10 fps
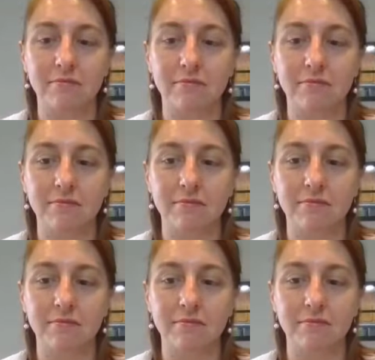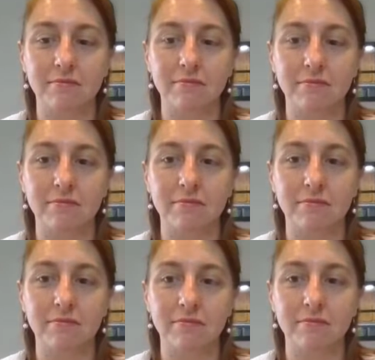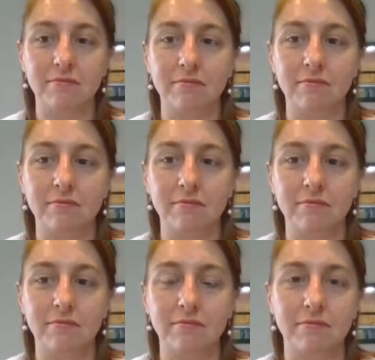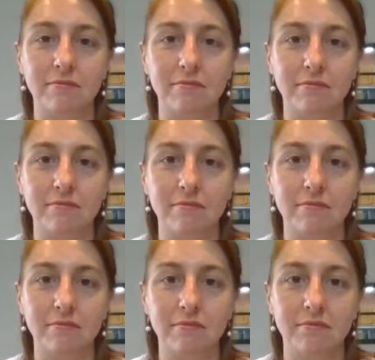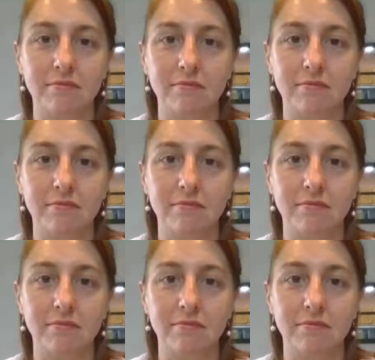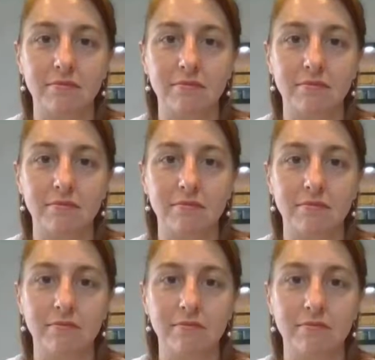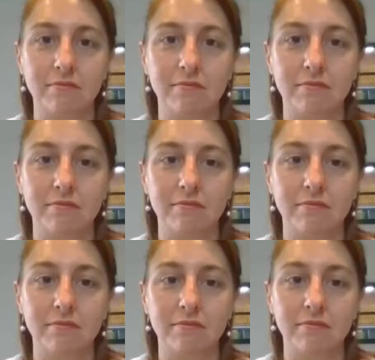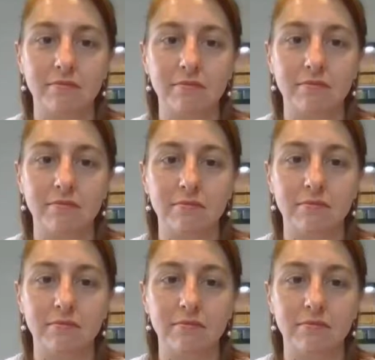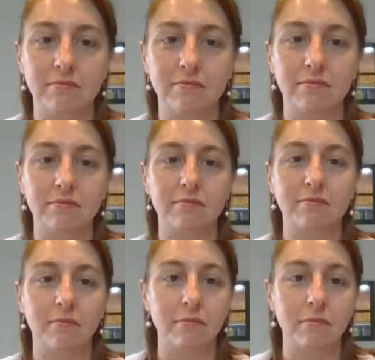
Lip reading: The person shown says nothing.